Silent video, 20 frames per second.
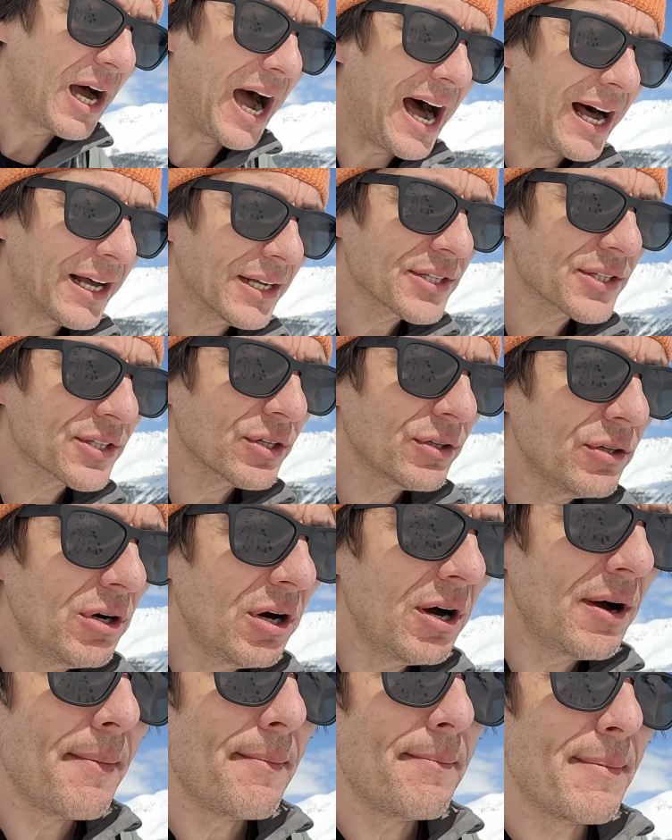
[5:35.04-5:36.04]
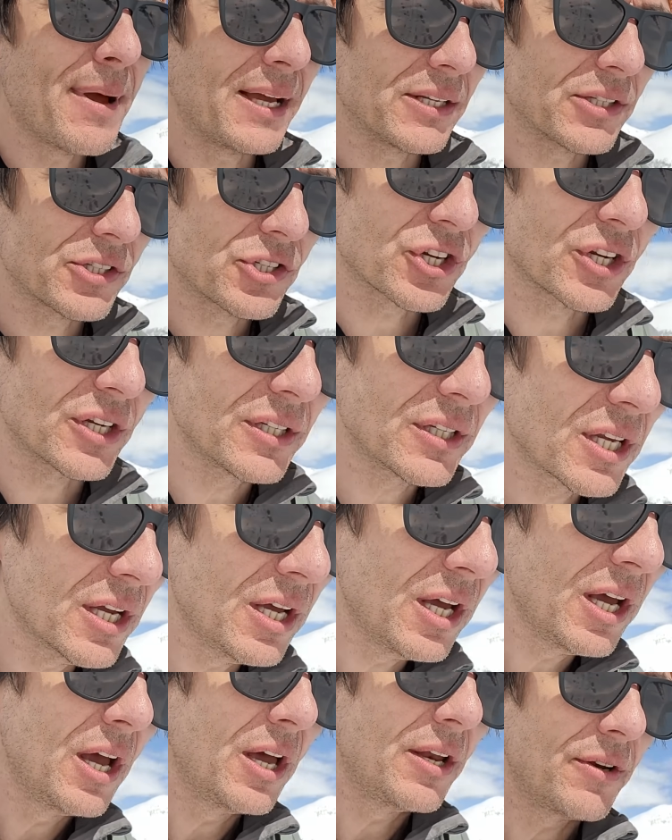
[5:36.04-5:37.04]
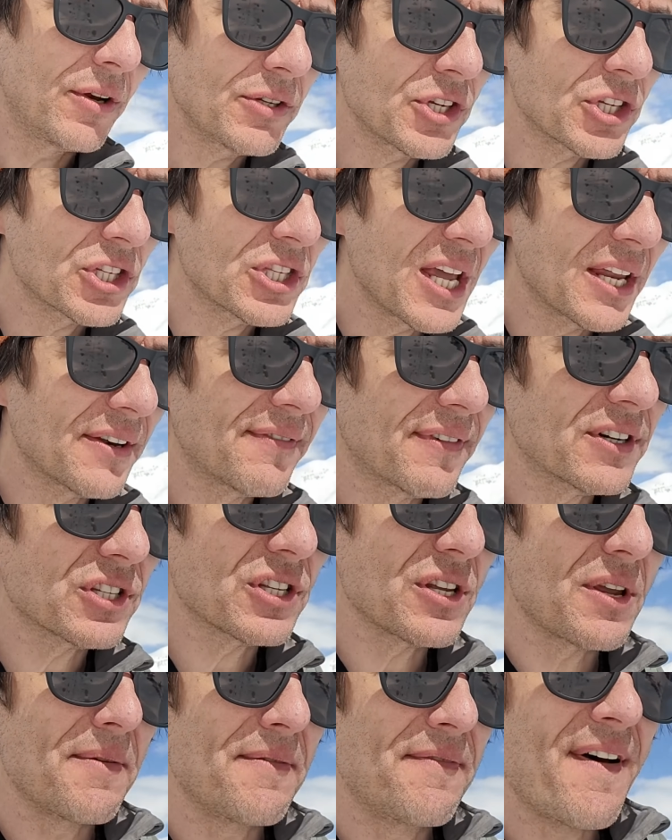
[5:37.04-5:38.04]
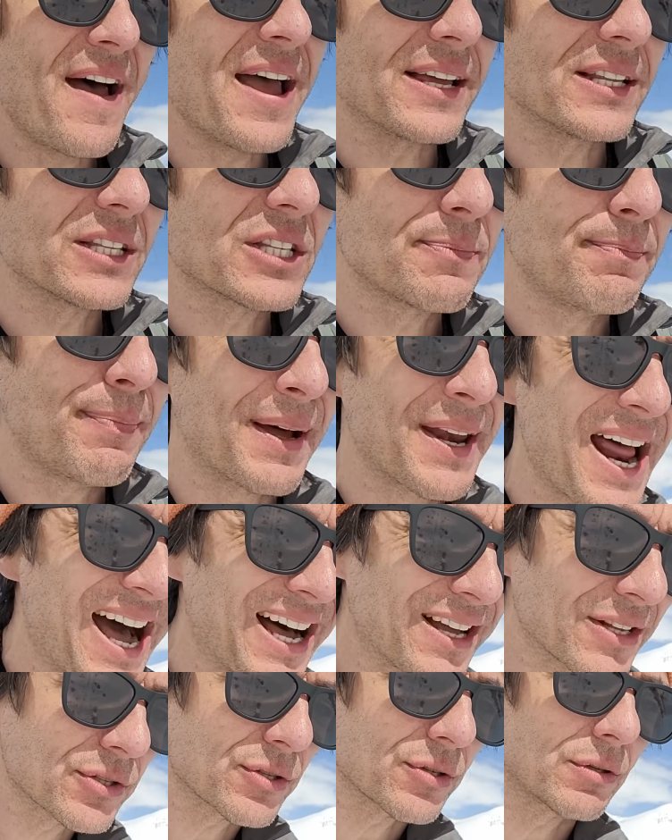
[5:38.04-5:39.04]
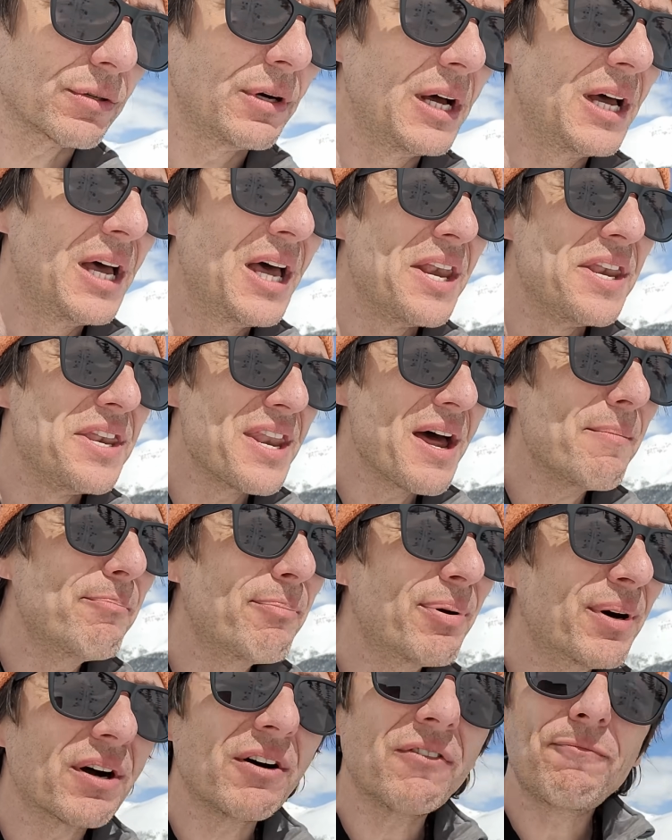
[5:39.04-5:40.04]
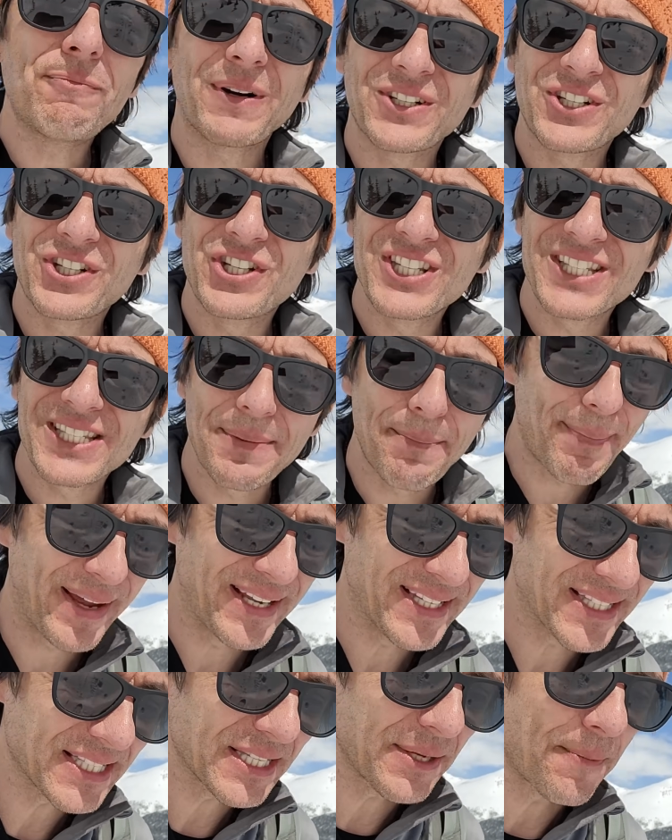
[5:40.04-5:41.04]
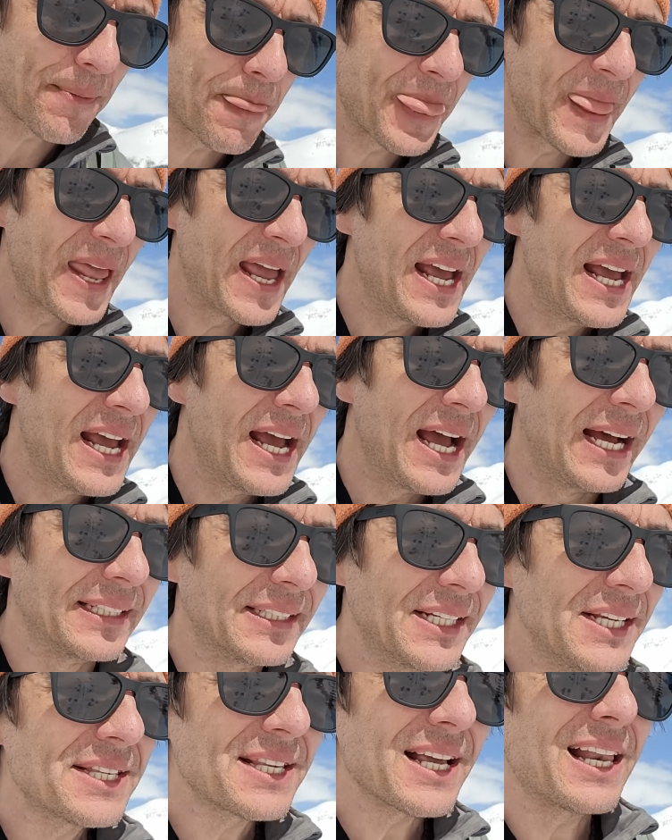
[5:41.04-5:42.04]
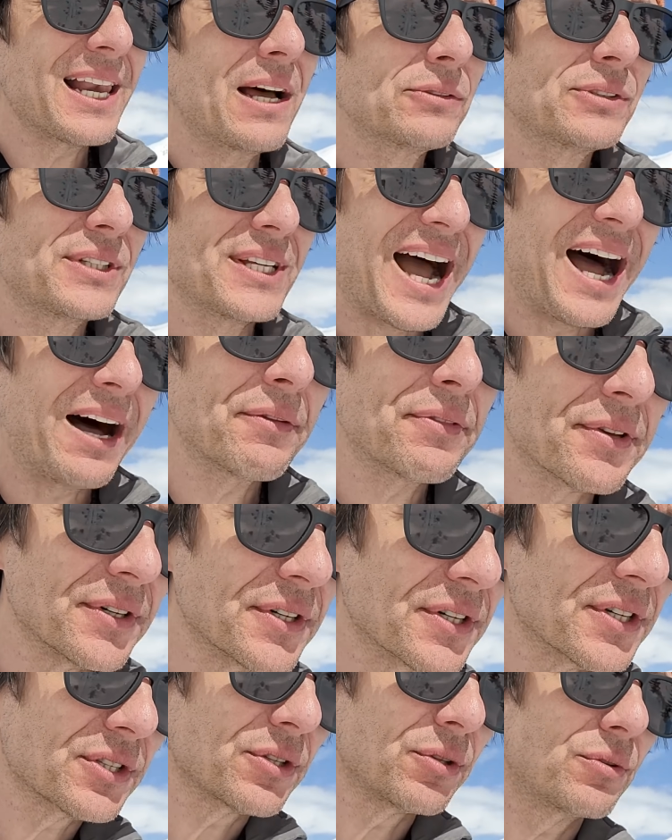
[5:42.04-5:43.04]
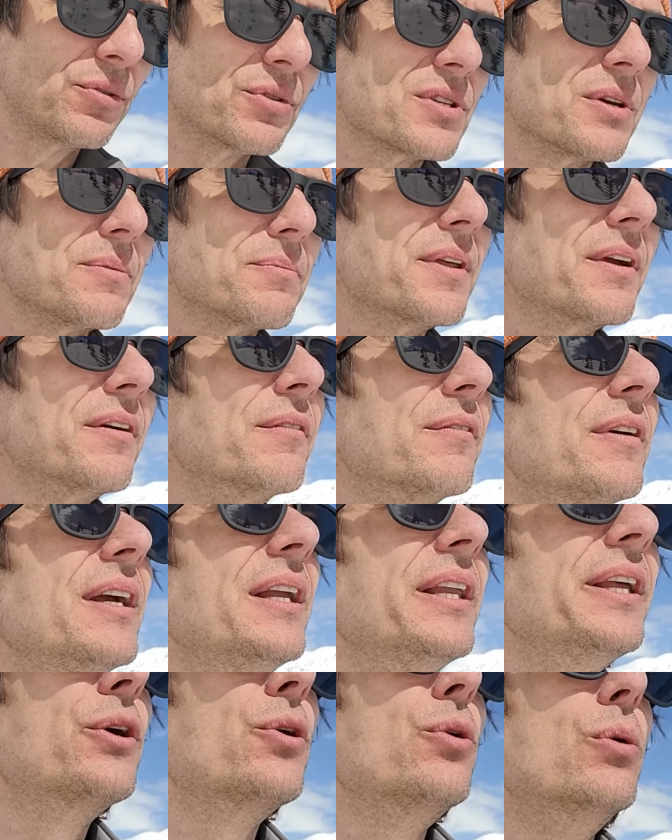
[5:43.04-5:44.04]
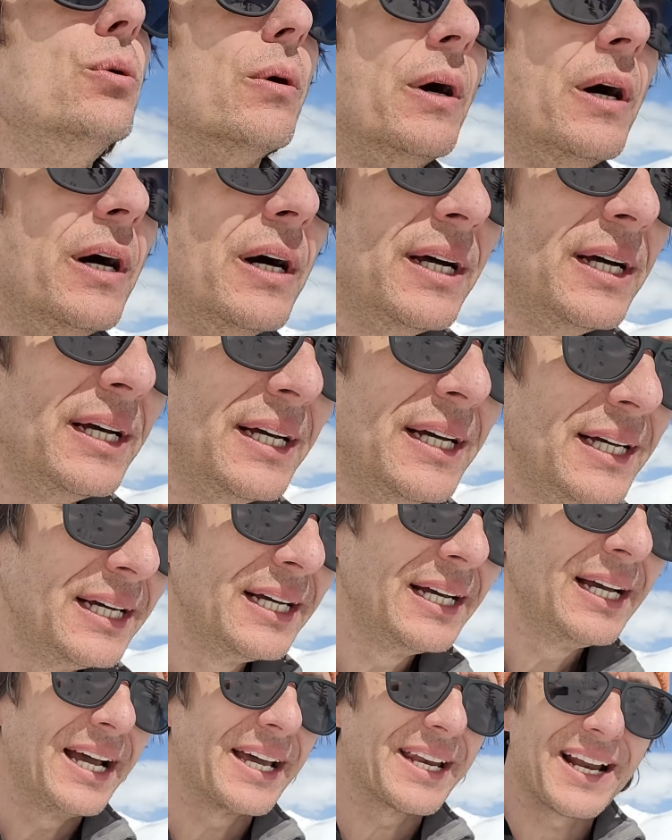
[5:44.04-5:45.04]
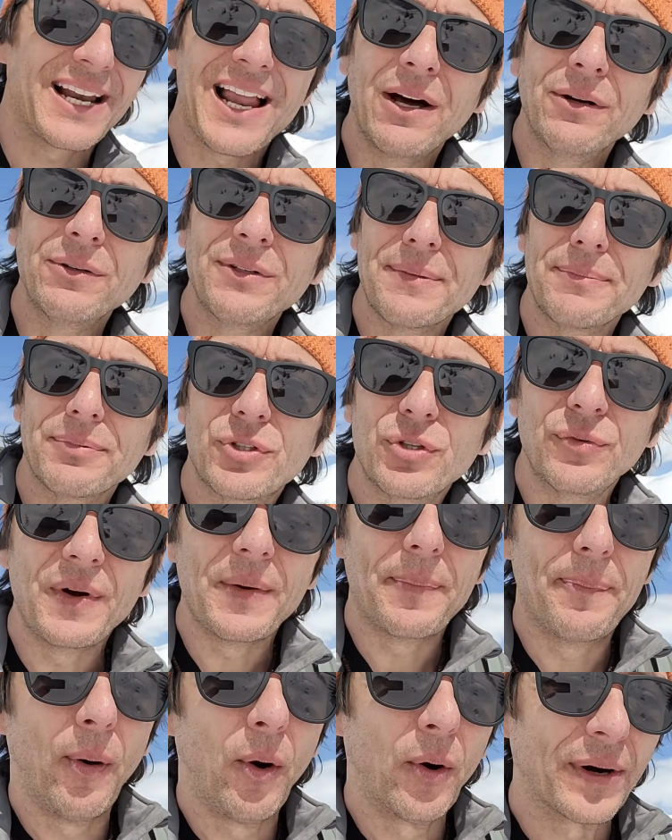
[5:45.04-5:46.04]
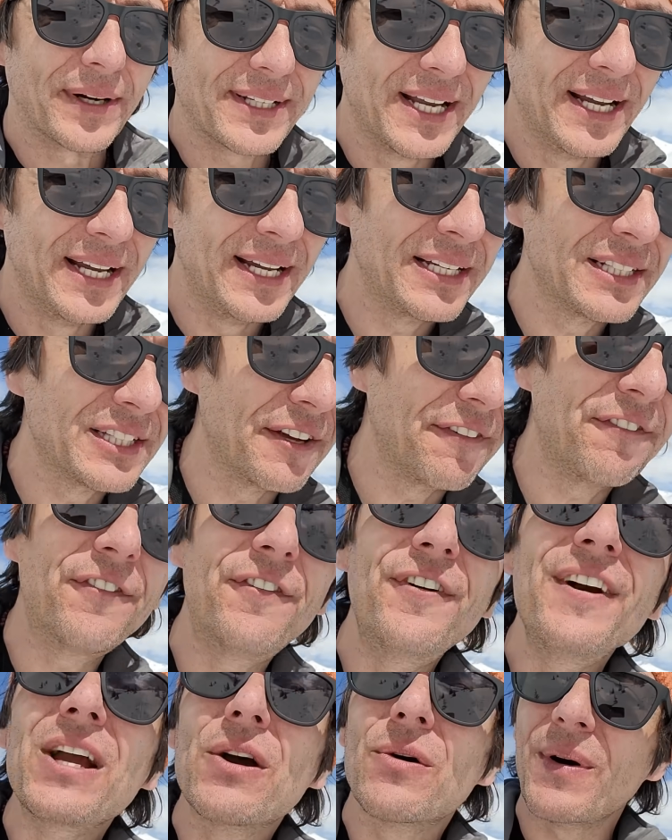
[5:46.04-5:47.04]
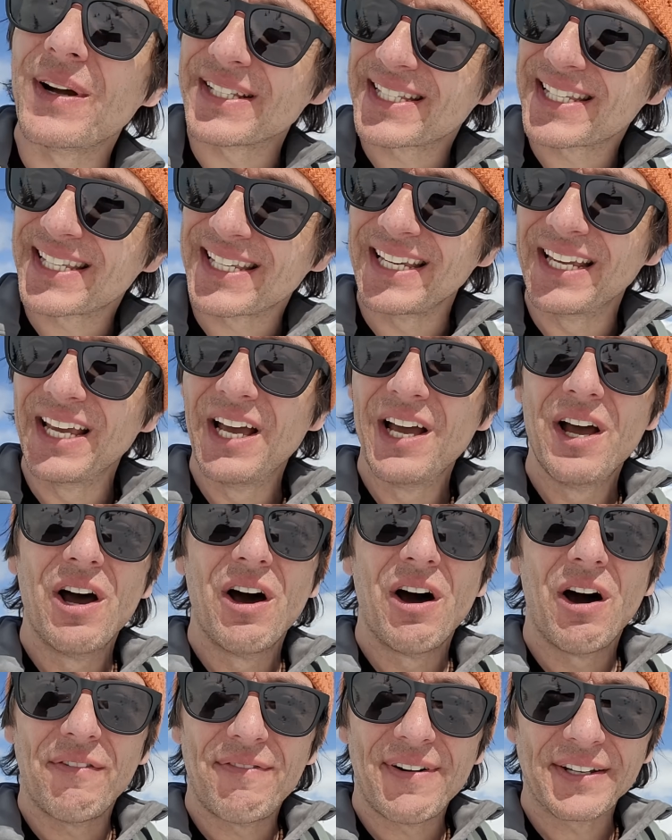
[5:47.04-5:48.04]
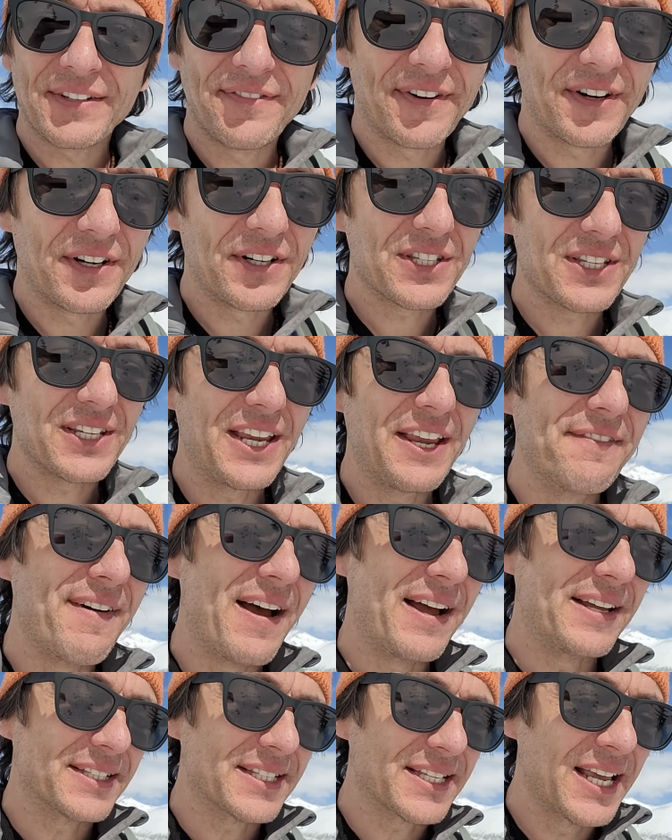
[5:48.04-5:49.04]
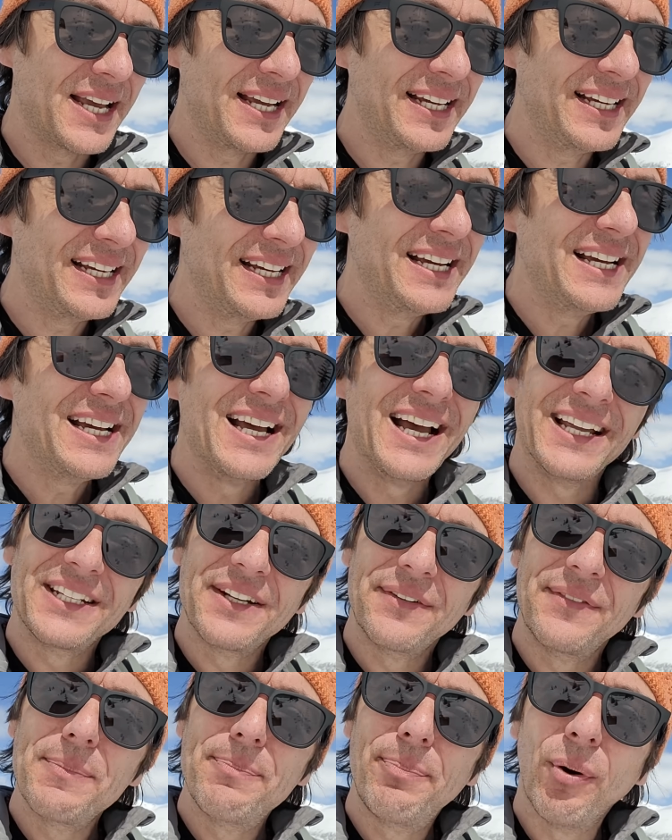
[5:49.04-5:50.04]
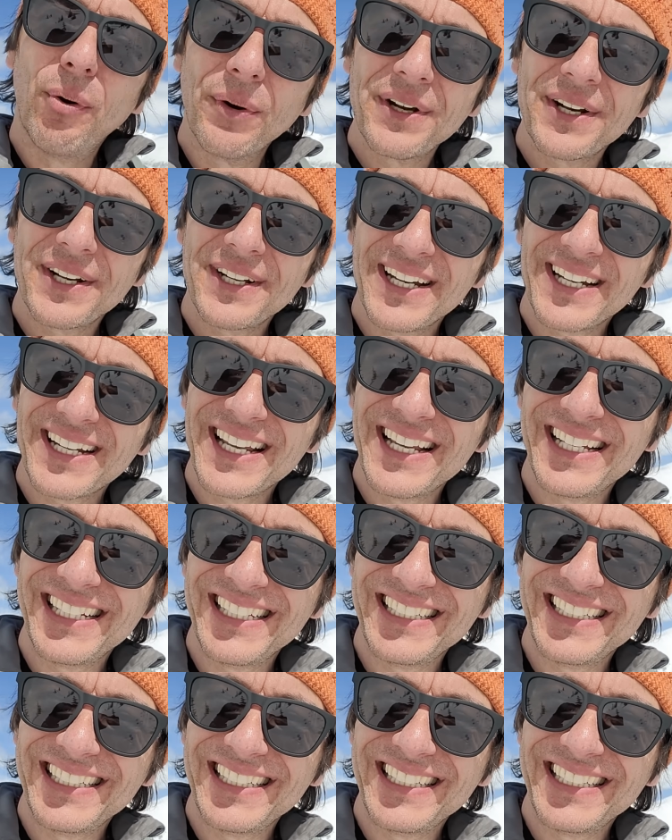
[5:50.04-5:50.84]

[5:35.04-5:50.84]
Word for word: also mentioned not just the adverse events, but also number of participants. And this allowed the authors to do something really cool. It allowed them to report the frequency of adverse events. And they reported it